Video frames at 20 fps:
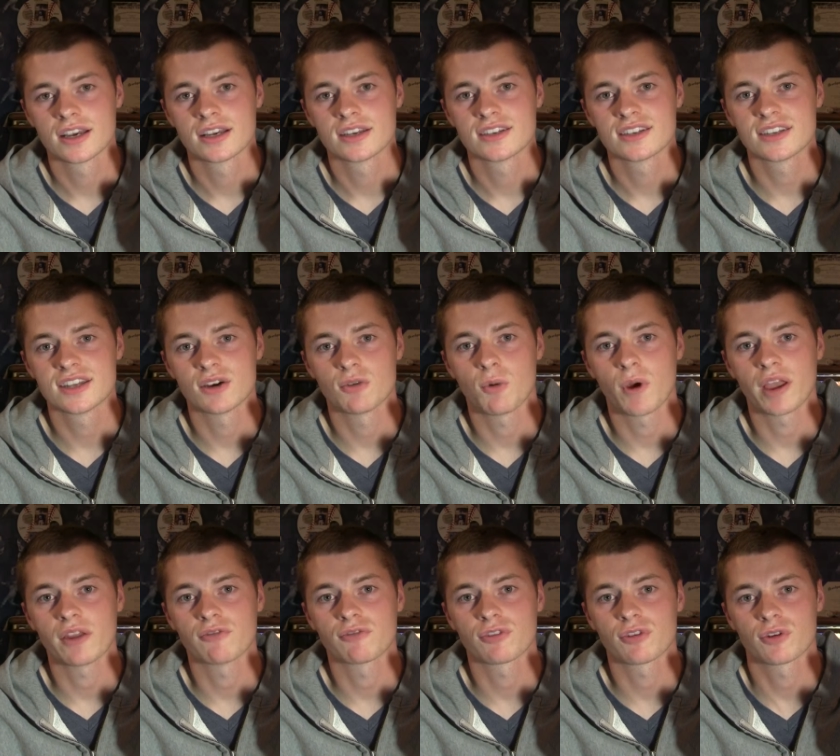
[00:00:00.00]
Still
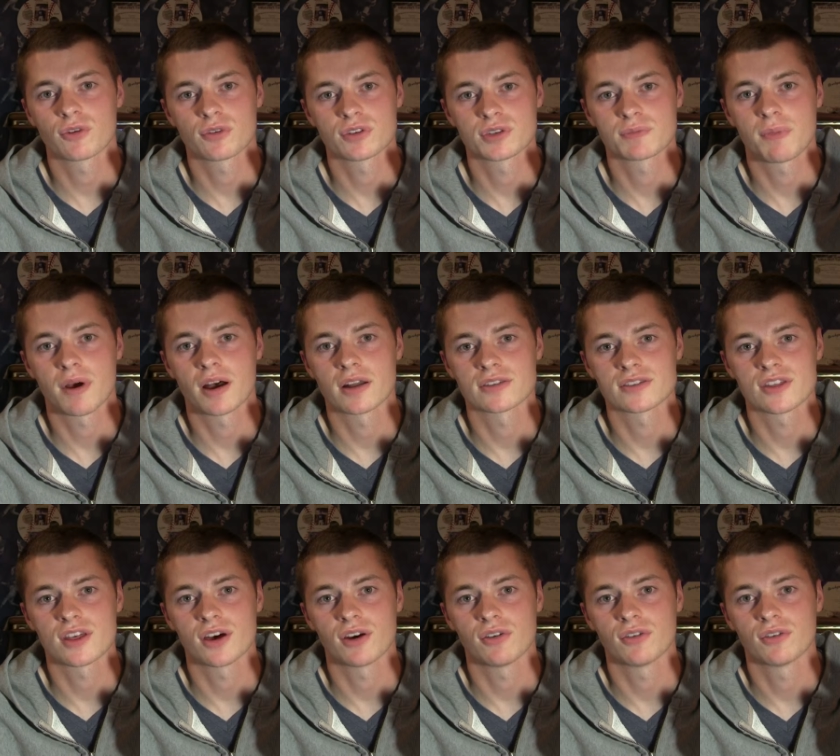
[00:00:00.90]
waiting for a response
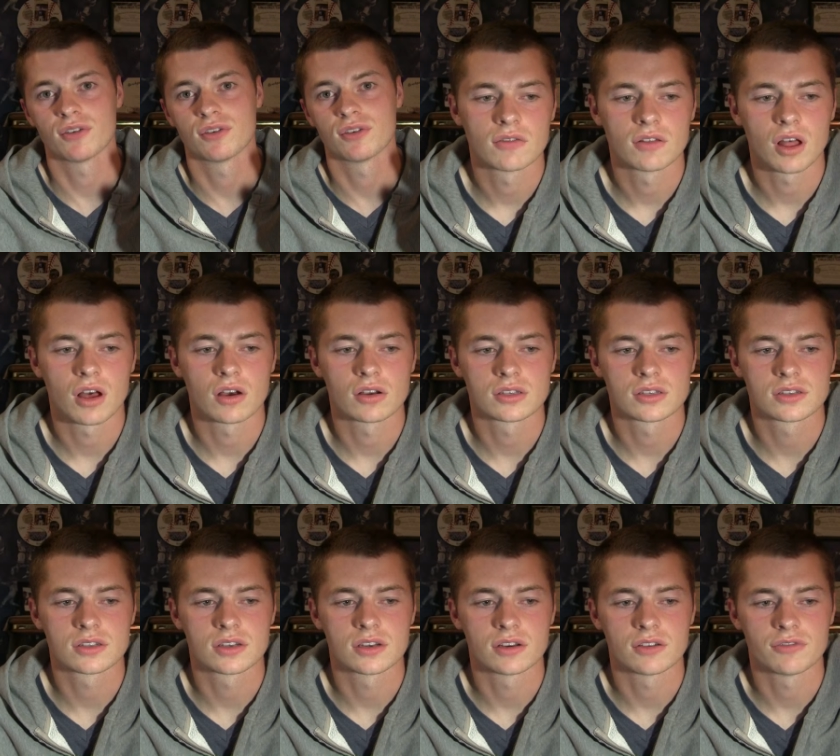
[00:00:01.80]
though. I've lost
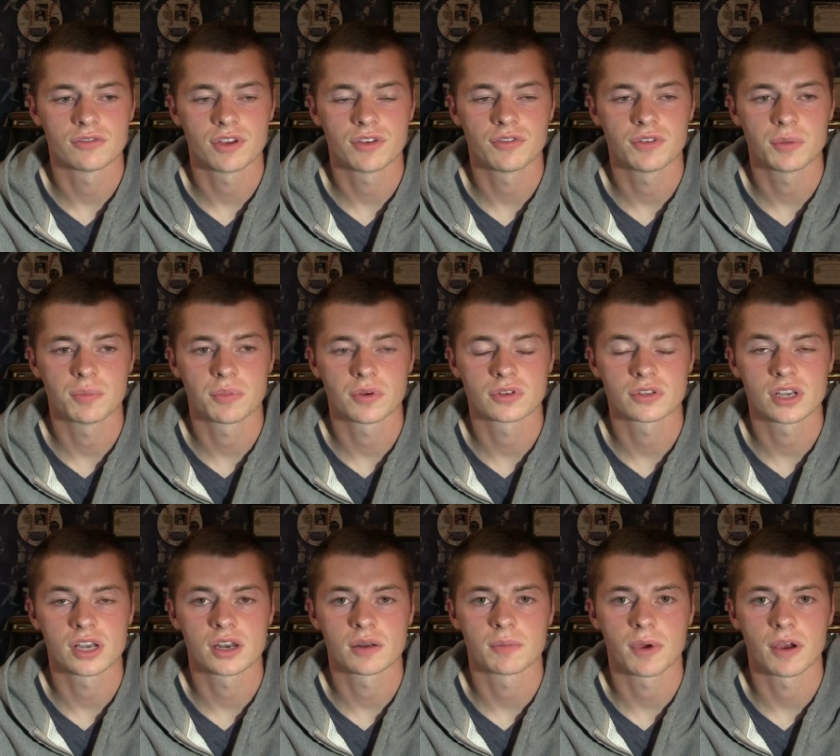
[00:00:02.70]

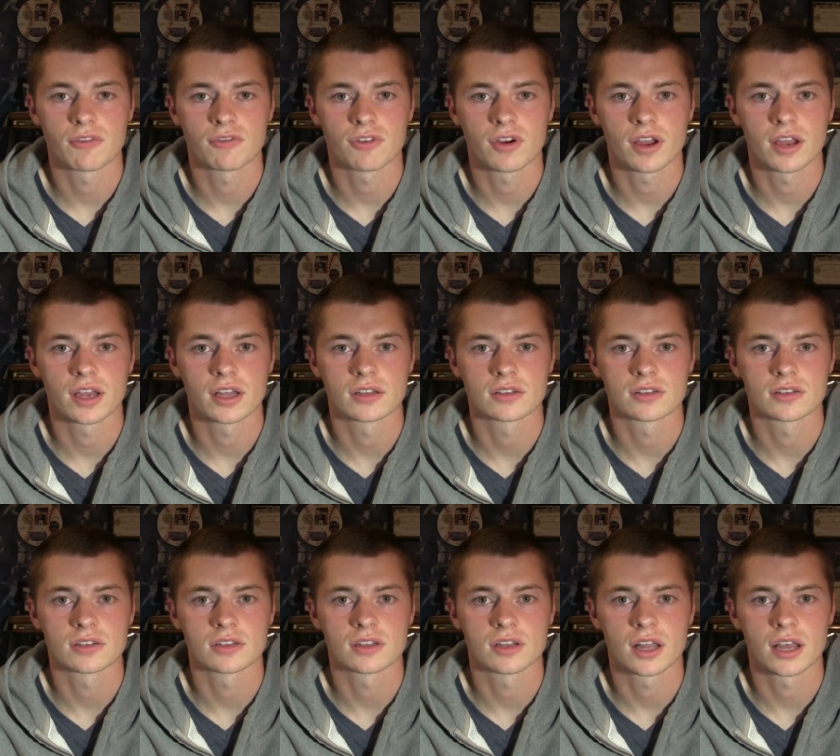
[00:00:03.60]
50% of my friends
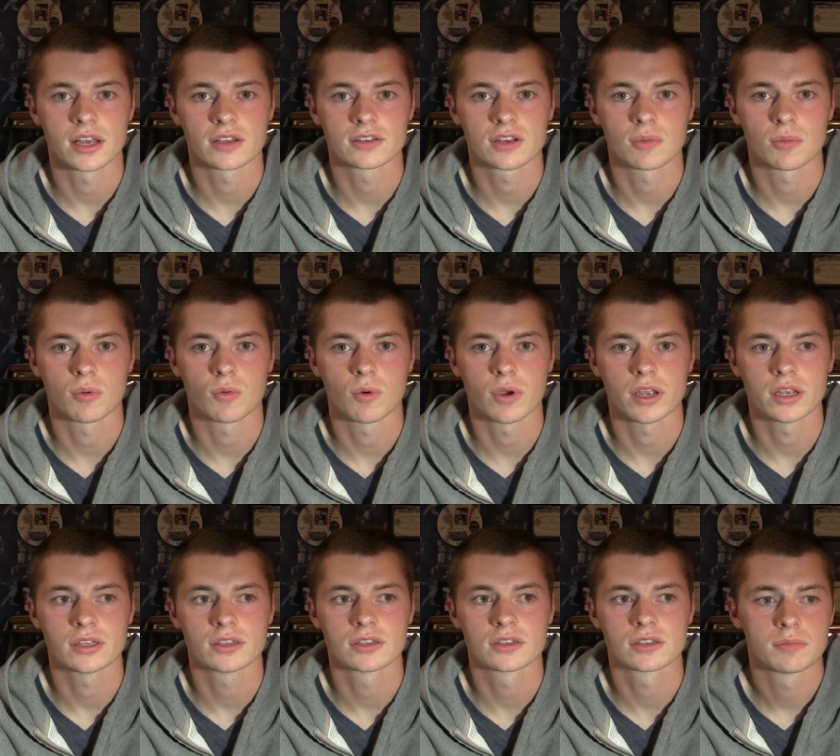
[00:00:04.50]
in the last couple
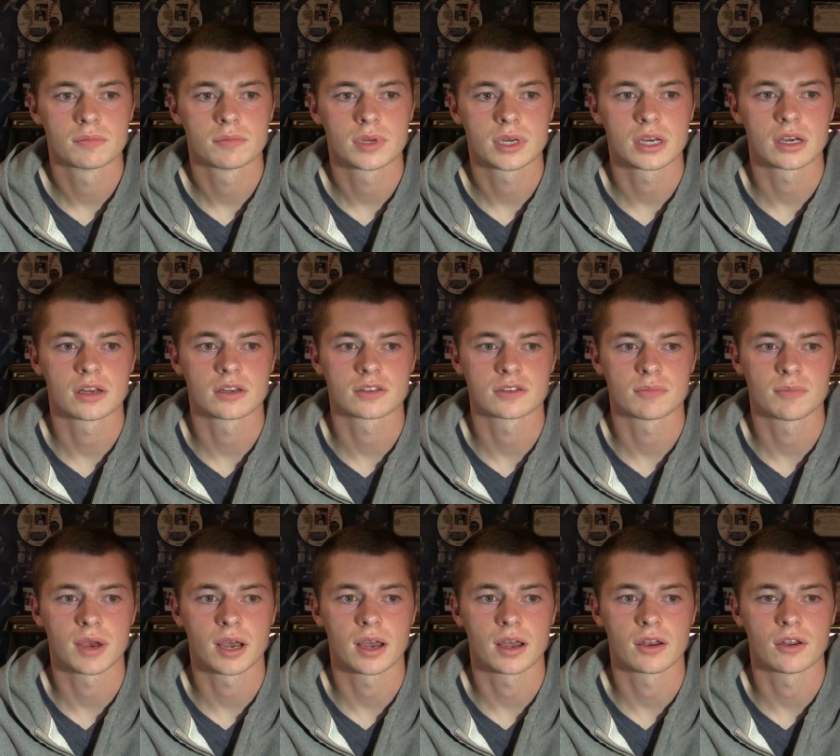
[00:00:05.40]
weeks because of
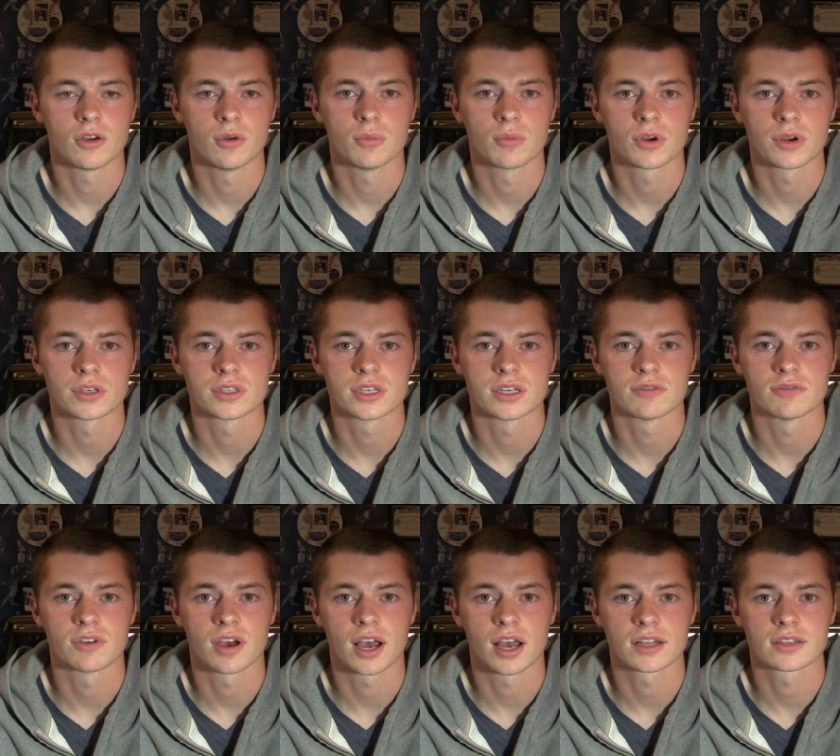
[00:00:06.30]
my numerous
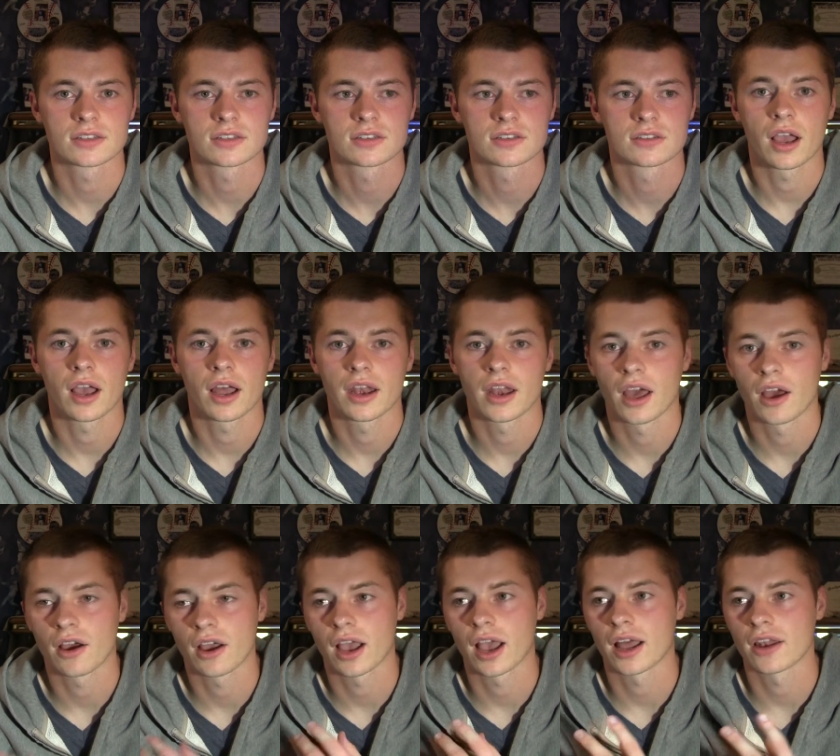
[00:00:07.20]
invites, and now
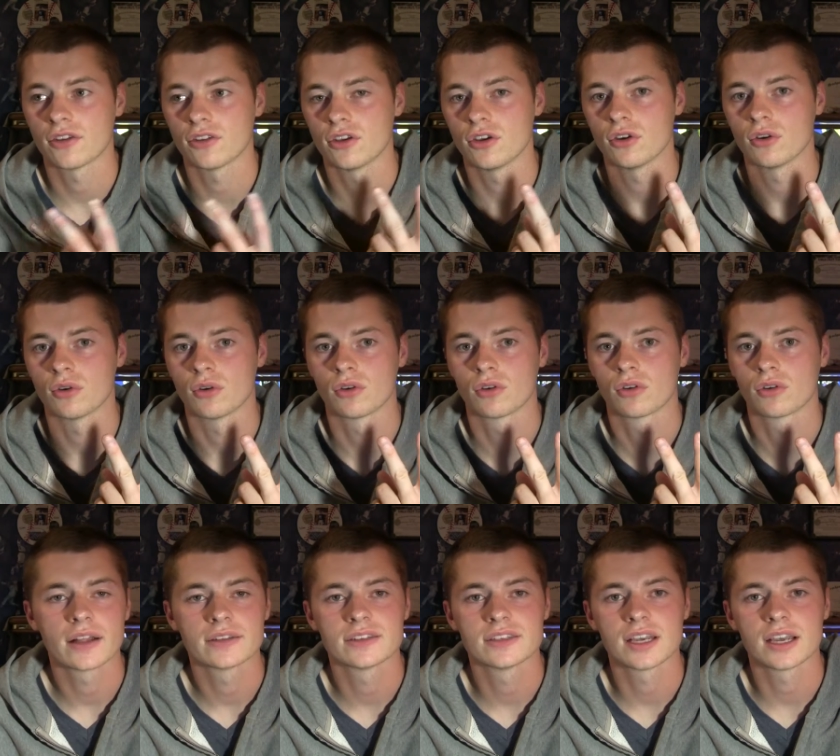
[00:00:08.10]
I got 2.
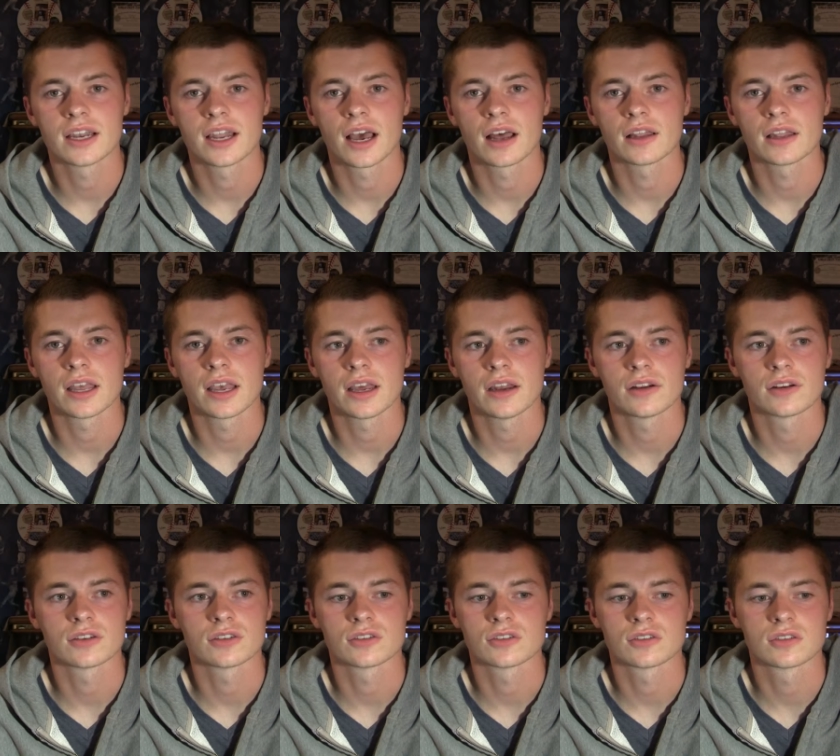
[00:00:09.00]
I'd send out
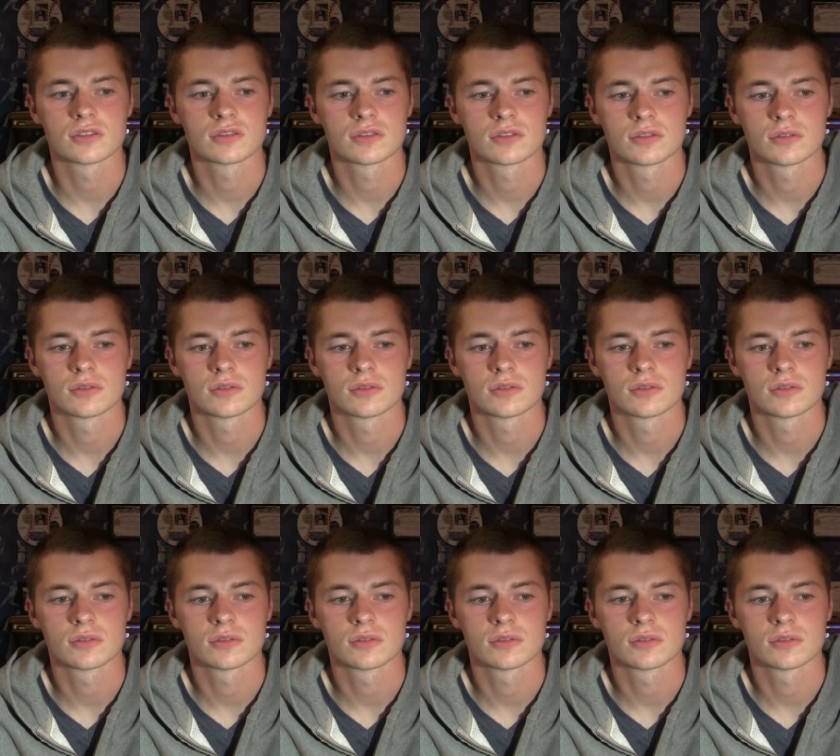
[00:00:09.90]
letters,